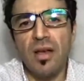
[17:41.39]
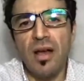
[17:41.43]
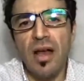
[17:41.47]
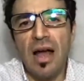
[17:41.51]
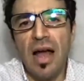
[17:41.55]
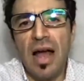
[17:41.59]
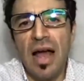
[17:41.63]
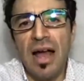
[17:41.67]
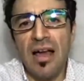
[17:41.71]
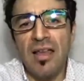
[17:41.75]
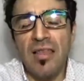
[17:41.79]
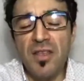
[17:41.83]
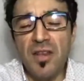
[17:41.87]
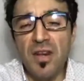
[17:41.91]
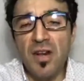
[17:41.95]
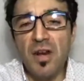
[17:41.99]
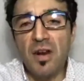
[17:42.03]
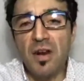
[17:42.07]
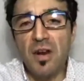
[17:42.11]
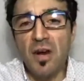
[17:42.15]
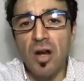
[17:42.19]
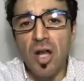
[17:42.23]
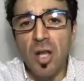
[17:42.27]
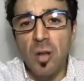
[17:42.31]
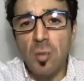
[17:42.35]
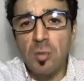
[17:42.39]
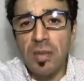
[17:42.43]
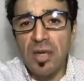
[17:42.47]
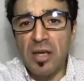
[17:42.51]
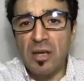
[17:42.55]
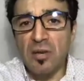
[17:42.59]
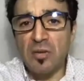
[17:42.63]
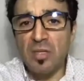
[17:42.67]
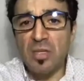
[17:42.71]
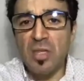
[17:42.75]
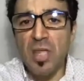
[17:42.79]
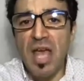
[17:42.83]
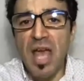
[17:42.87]
either
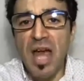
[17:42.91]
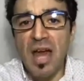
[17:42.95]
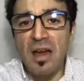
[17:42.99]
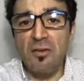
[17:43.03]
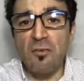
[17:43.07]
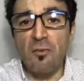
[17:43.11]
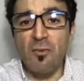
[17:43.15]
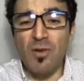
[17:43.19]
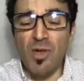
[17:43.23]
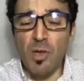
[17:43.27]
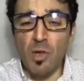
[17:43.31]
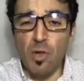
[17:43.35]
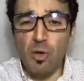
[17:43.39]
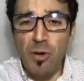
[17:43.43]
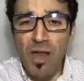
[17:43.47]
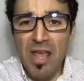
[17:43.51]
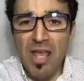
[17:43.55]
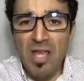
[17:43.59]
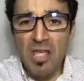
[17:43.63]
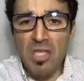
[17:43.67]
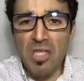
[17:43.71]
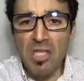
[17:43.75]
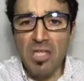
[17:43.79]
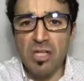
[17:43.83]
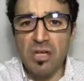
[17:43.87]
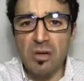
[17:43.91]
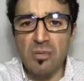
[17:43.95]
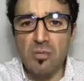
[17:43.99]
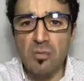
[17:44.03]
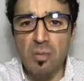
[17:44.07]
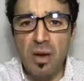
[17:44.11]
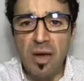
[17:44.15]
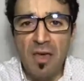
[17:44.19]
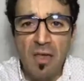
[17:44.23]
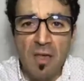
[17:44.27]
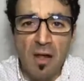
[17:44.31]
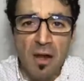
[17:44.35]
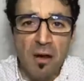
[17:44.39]
because they are retrenched by
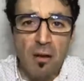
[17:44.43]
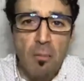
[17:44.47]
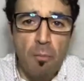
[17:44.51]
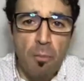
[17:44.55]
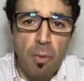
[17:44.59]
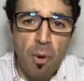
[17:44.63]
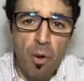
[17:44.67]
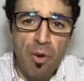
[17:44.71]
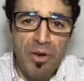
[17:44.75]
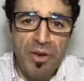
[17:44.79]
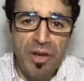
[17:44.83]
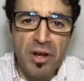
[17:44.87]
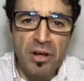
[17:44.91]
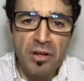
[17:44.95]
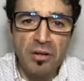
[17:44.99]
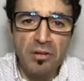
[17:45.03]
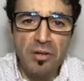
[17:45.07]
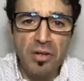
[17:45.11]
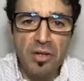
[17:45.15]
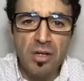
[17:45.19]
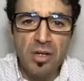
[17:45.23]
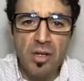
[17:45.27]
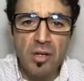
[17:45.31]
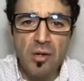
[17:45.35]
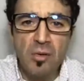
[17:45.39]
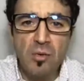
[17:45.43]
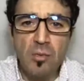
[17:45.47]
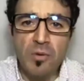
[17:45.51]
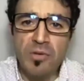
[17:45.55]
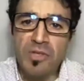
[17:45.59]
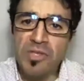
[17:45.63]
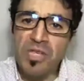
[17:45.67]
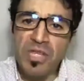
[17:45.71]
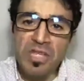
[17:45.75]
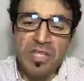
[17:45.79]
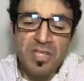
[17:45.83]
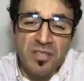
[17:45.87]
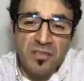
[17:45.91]
their employer, which
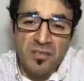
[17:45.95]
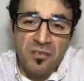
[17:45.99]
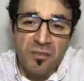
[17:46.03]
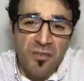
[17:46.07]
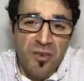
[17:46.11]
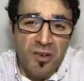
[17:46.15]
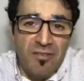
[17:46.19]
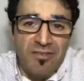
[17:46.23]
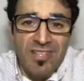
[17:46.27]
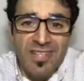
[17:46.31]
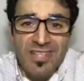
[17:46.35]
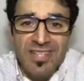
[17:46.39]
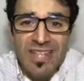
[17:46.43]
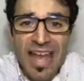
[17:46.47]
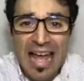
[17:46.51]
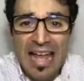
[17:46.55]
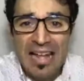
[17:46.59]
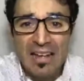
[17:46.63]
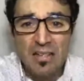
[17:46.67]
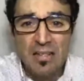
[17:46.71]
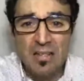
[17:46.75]
is very sad,